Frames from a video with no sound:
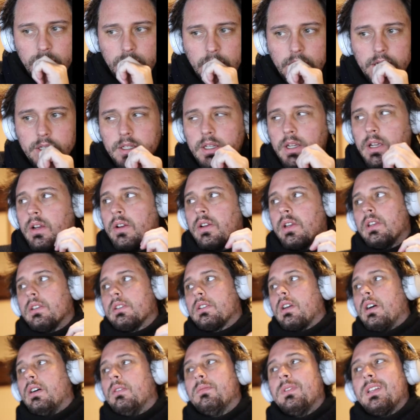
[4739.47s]
I can see how it gets
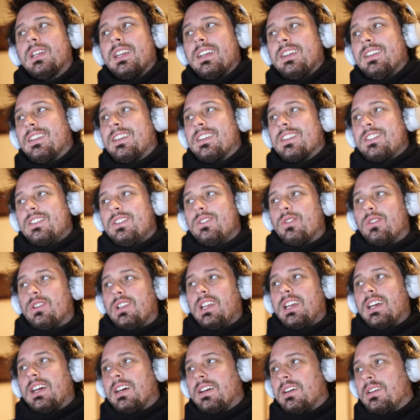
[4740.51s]
complicated because you
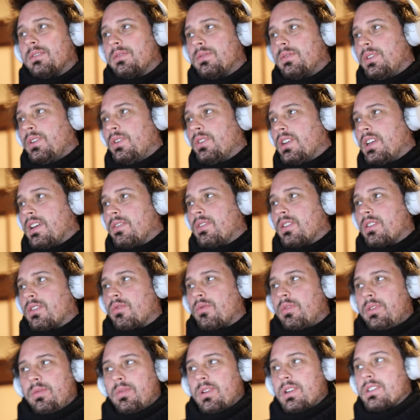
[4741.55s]
only have the
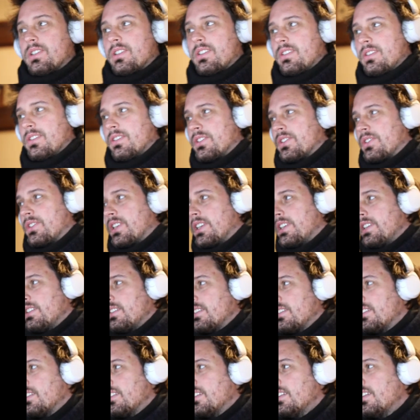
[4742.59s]
3 registers, right?
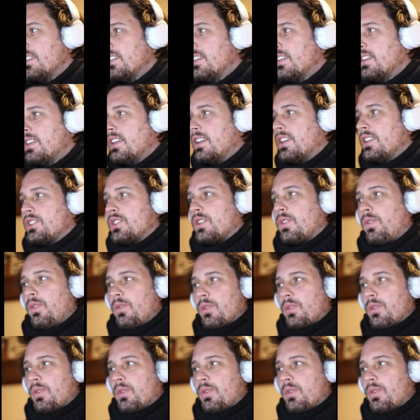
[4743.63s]
So if